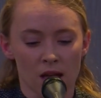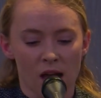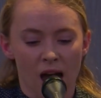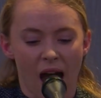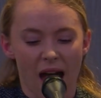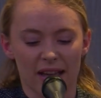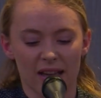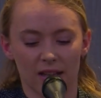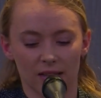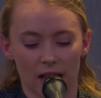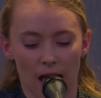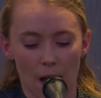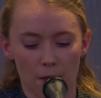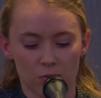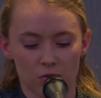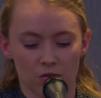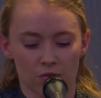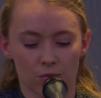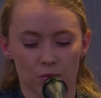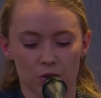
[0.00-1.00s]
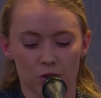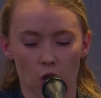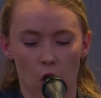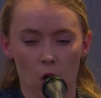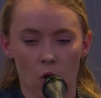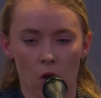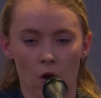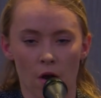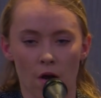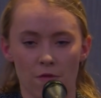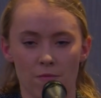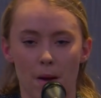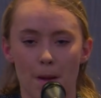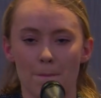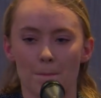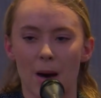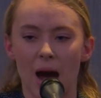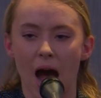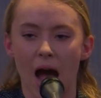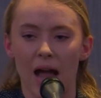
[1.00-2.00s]
I collapsed from the sorrow of my
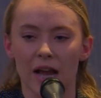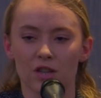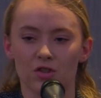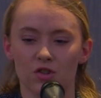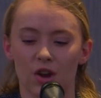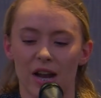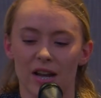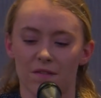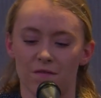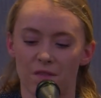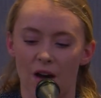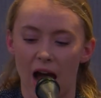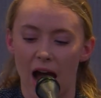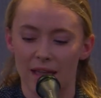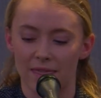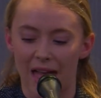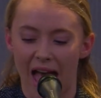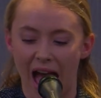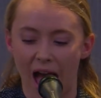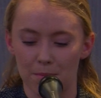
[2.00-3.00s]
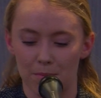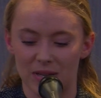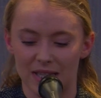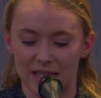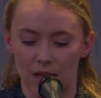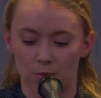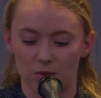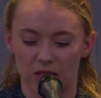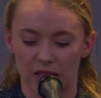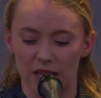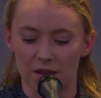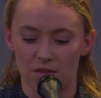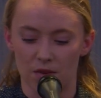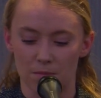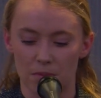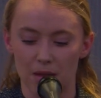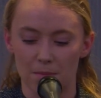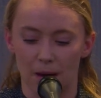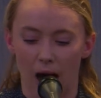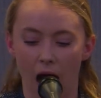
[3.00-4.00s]
mind, trying to find the happiness that was leaving
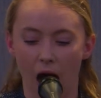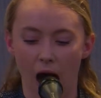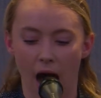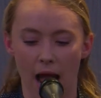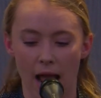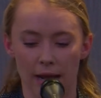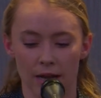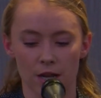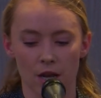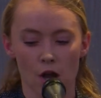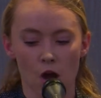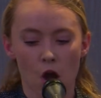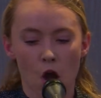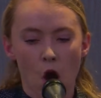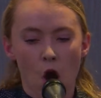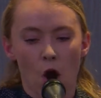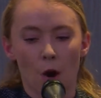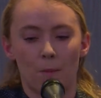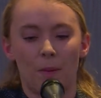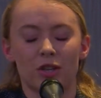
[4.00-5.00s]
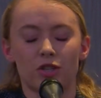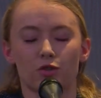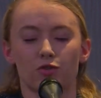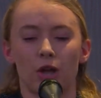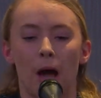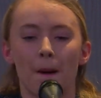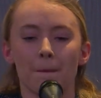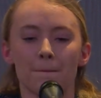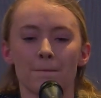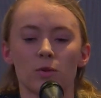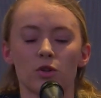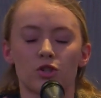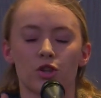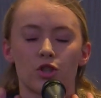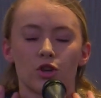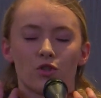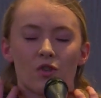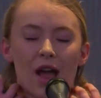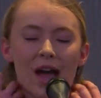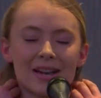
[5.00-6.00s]
me behind. Her puzzle tumbled to
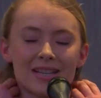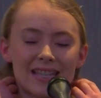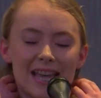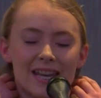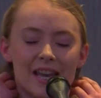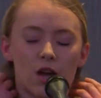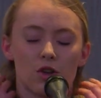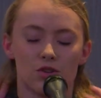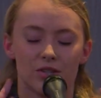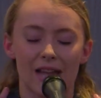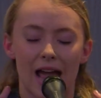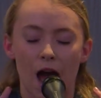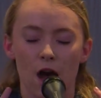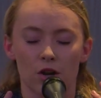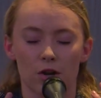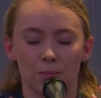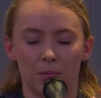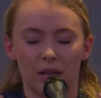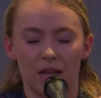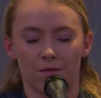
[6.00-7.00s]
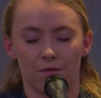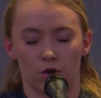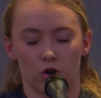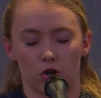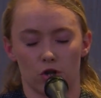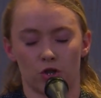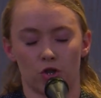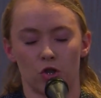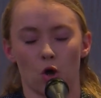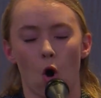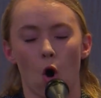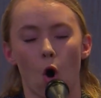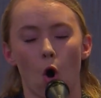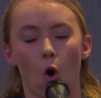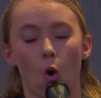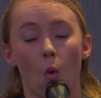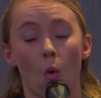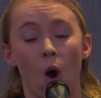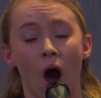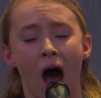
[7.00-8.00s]
the ground as I knelt down to plead for her
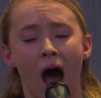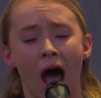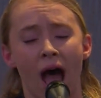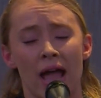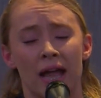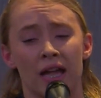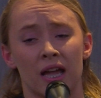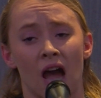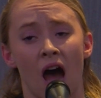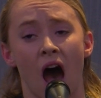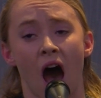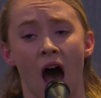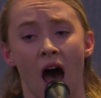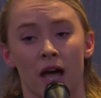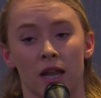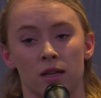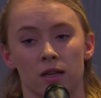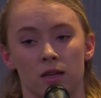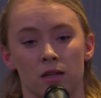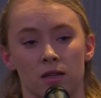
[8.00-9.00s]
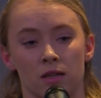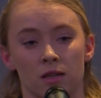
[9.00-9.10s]
soul. Why, God?